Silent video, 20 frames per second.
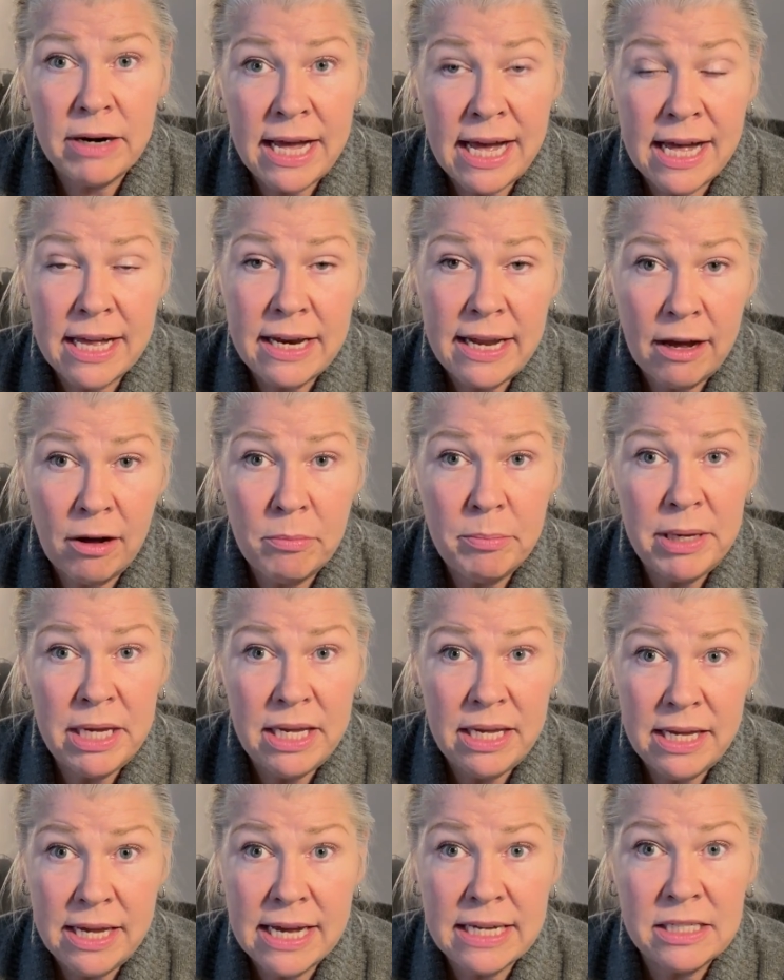at
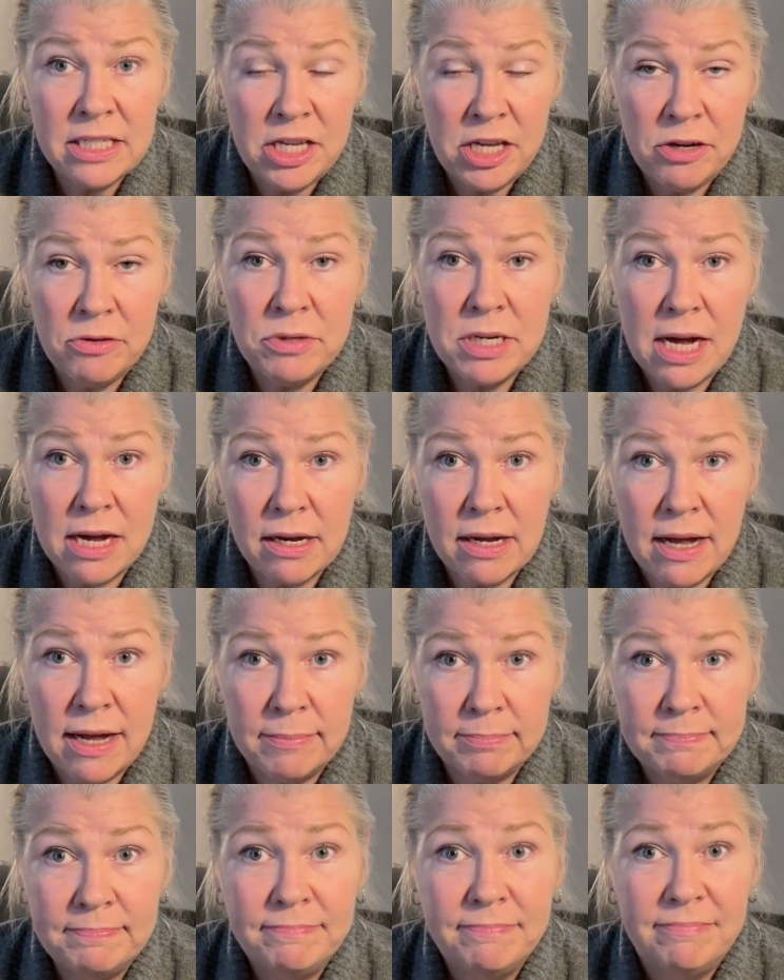
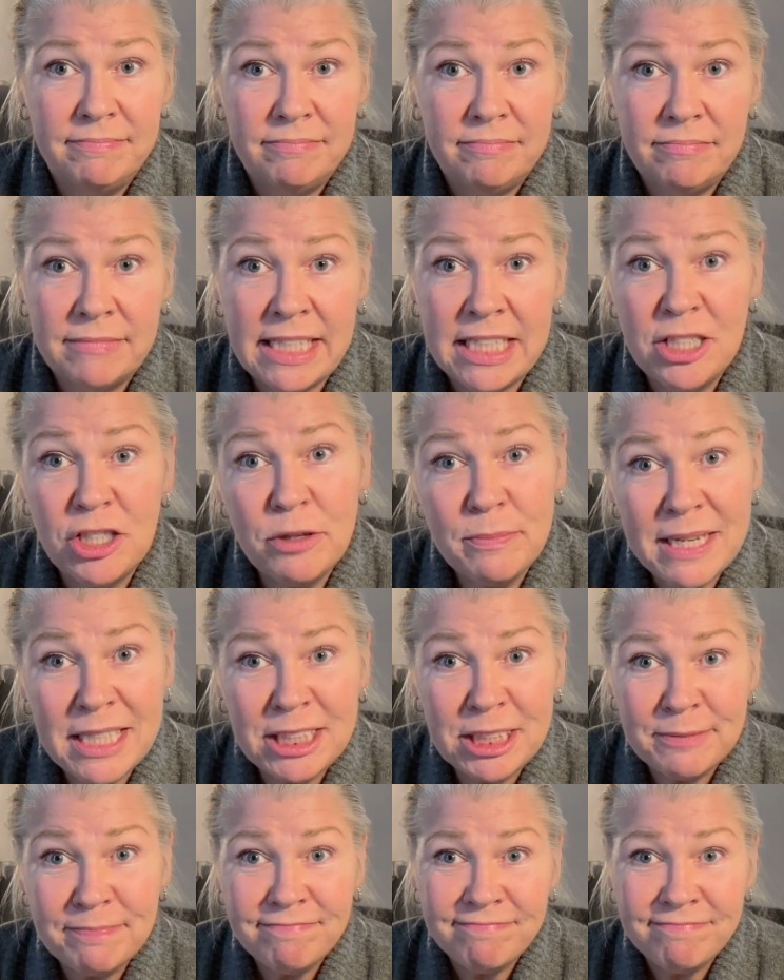lbesq.com. Thanks so much.